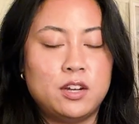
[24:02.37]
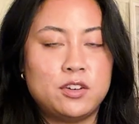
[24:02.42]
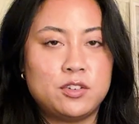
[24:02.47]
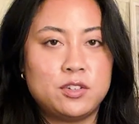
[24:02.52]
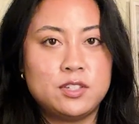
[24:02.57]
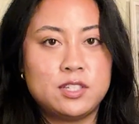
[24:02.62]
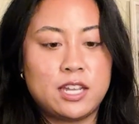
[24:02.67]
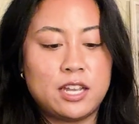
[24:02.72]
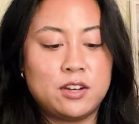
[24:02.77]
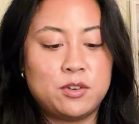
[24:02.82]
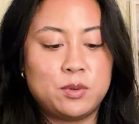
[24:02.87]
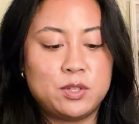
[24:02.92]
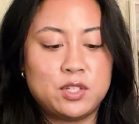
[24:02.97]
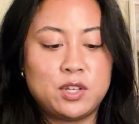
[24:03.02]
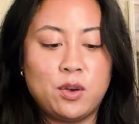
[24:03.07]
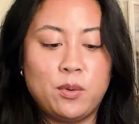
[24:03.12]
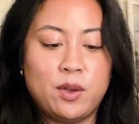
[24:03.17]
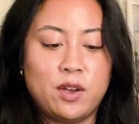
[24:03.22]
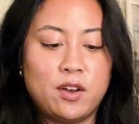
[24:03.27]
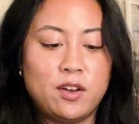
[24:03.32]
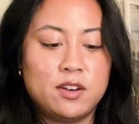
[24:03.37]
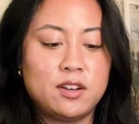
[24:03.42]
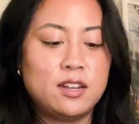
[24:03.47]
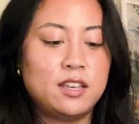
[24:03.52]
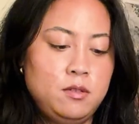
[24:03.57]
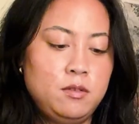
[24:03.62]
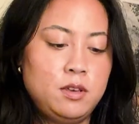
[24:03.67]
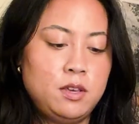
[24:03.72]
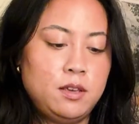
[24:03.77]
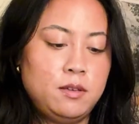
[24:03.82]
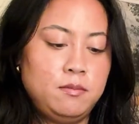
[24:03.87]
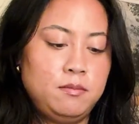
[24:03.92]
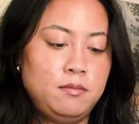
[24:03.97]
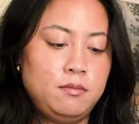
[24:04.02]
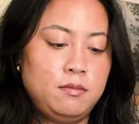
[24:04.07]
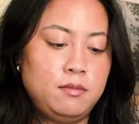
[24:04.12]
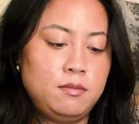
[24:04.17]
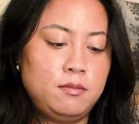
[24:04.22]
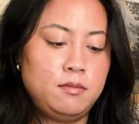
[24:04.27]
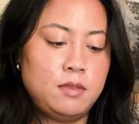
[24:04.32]
understand what's going on. Okay,
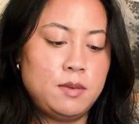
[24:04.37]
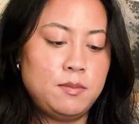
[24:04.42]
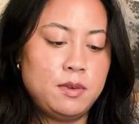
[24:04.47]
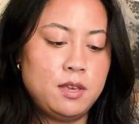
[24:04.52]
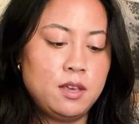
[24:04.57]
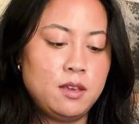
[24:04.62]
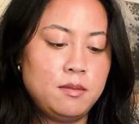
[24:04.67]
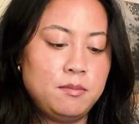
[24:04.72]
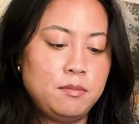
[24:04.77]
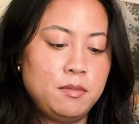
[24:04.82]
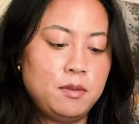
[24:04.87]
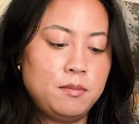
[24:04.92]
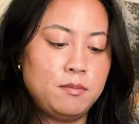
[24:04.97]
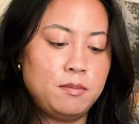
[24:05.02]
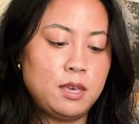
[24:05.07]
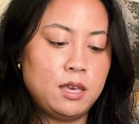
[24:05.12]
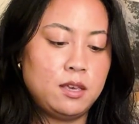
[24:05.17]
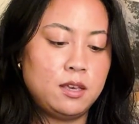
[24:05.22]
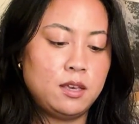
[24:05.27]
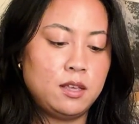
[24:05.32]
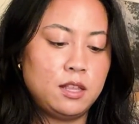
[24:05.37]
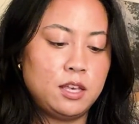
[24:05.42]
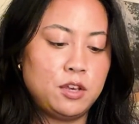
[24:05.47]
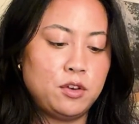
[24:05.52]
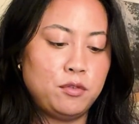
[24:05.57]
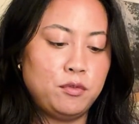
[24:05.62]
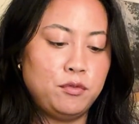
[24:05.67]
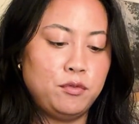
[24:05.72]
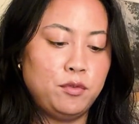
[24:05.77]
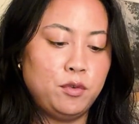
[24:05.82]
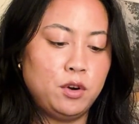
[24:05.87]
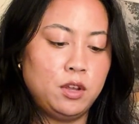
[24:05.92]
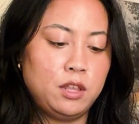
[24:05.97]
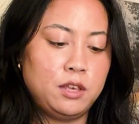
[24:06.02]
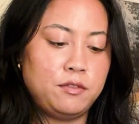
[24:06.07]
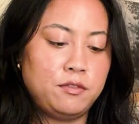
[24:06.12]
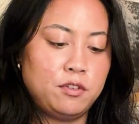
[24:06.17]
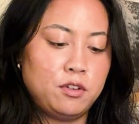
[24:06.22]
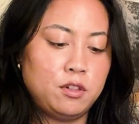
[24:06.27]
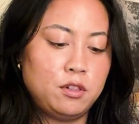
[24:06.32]
maybe I'm making like a
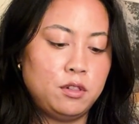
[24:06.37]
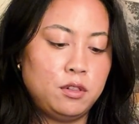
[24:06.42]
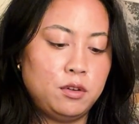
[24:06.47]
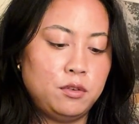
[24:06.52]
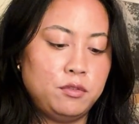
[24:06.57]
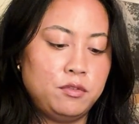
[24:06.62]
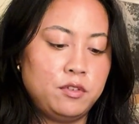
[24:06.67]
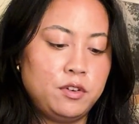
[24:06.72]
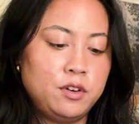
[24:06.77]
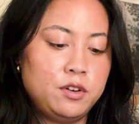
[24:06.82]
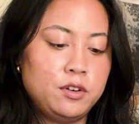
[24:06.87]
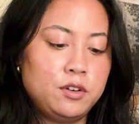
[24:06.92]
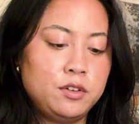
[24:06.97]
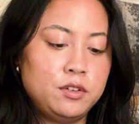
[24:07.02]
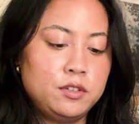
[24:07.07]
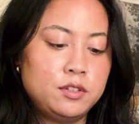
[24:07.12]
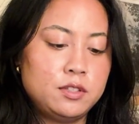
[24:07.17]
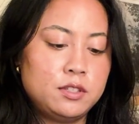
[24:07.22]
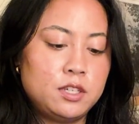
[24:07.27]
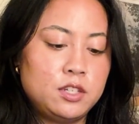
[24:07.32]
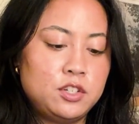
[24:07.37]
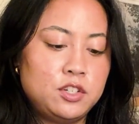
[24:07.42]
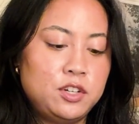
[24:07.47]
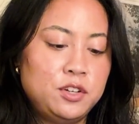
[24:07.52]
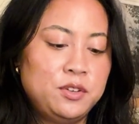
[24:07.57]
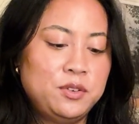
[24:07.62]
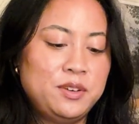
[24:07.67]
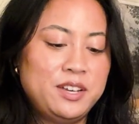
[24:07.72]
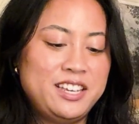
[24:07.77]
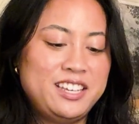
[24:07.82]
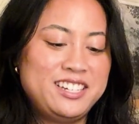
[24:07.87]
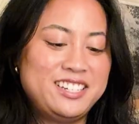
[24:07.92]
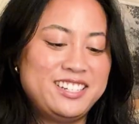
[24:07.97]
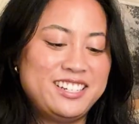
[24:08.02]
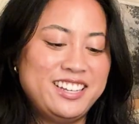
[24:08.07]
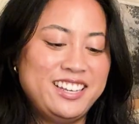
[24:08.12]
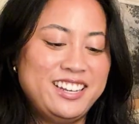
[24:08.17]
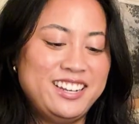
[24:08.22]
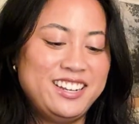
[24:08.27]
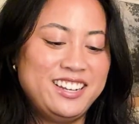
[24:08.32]
four-leaf clover
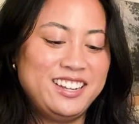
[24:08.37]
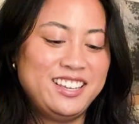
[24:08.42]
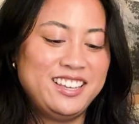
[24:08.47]
situation.